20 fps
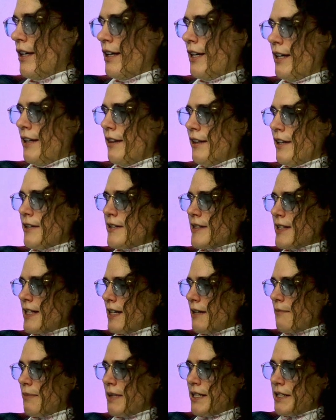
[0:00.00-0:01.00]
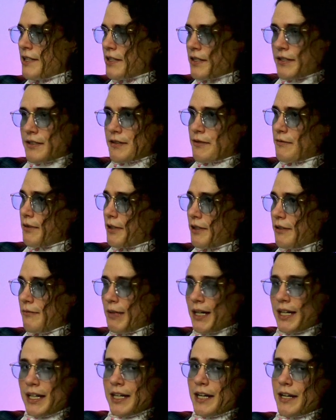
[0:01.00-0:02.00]
In this uh, piece, written
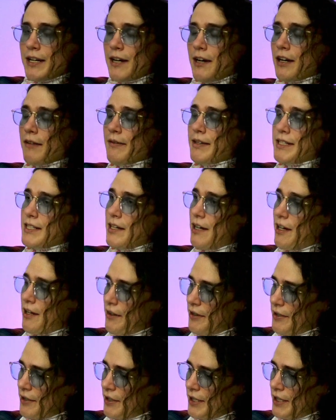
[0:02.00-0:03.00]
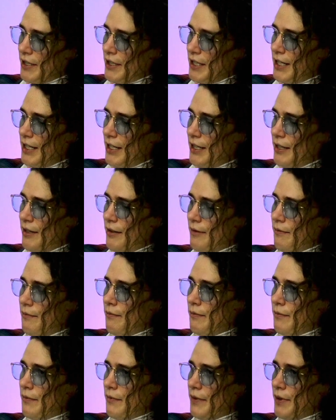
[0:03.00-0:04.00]
by an anonymous author,
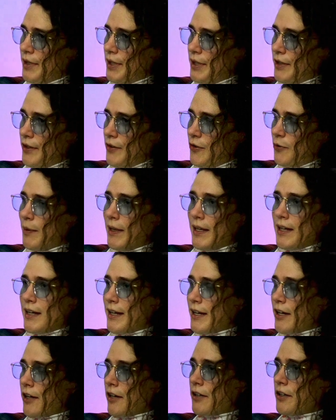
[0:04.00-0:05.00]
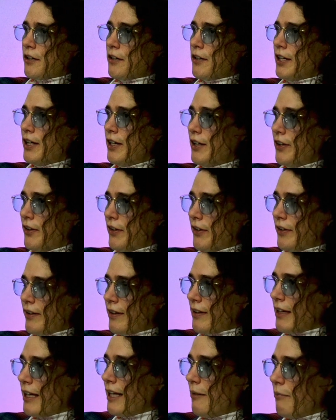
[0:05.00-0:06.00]
um, the speaking character is
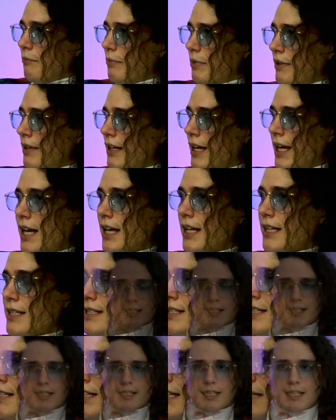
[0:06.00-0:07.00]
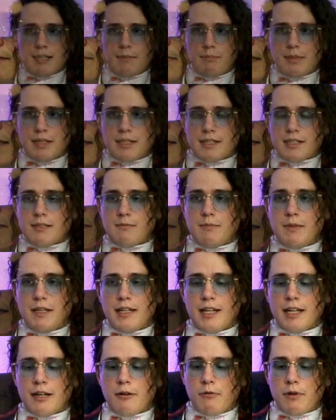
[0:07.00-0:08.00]
Sleep, and Sleep is
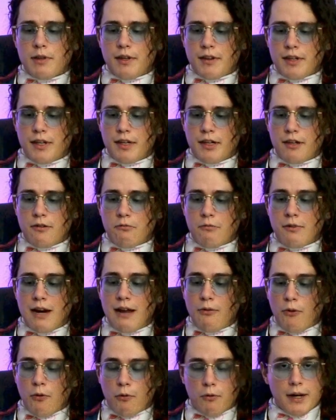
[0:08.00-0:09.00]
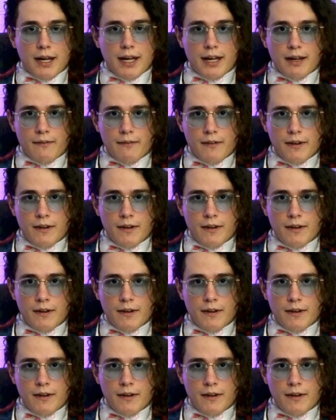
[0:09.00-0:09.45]
speaking with uh, Revelry,